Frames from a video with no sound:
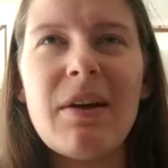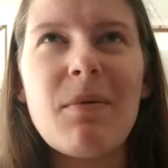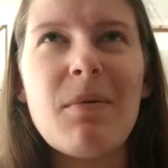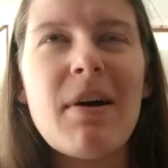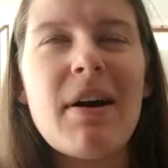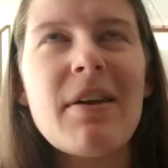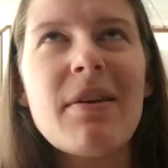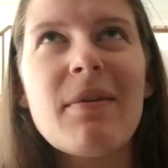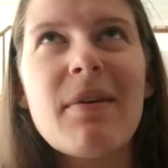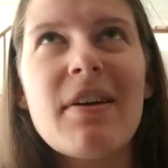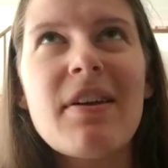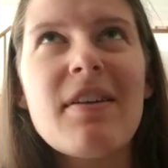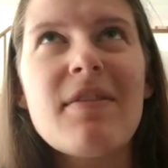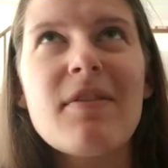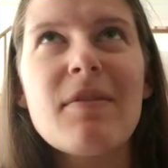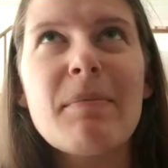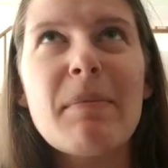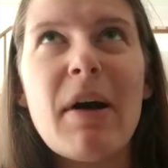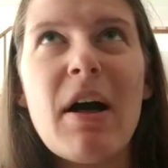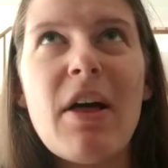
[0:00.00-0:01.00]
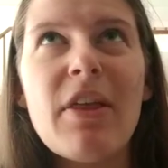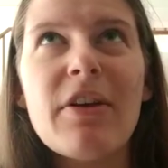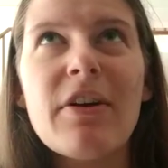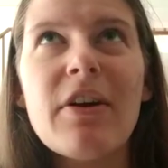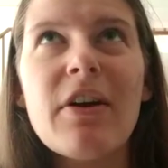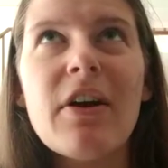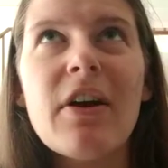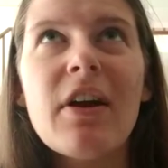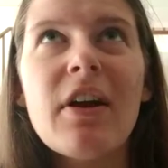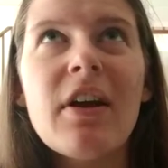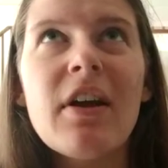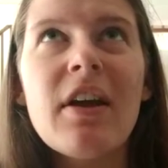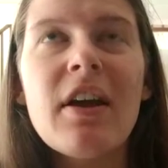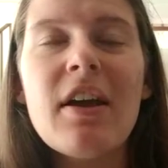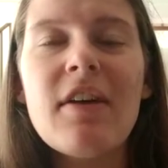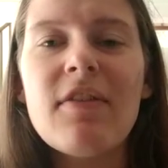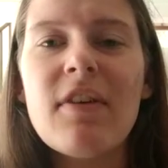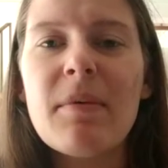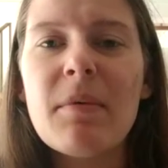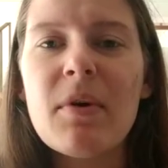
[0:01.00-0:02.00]
why do I even bother
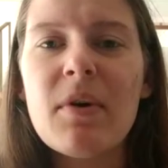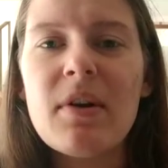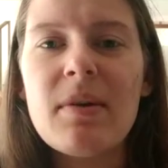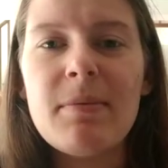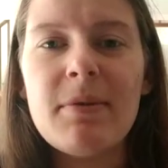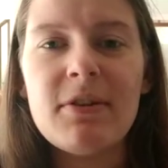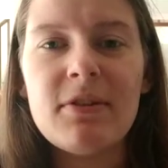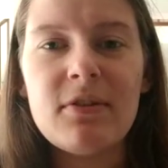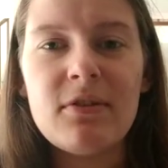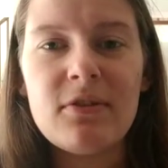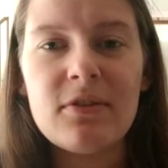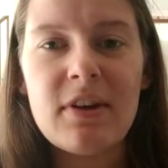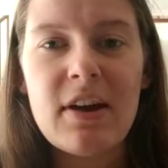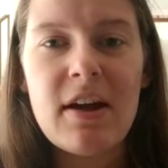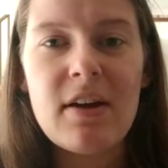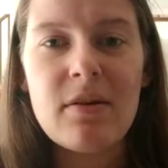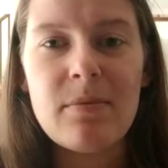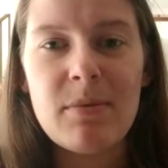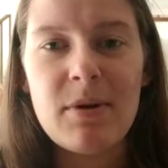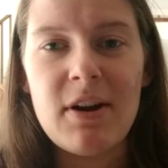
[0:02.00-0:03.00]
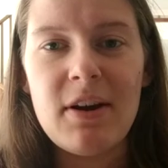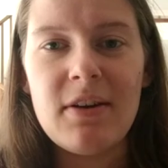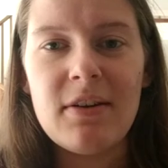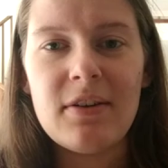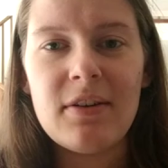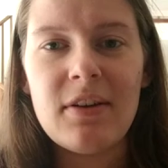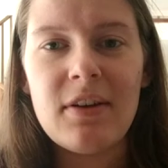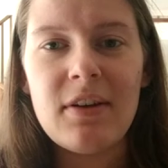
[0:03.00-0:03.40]
if I'm going to be so scatterbrained?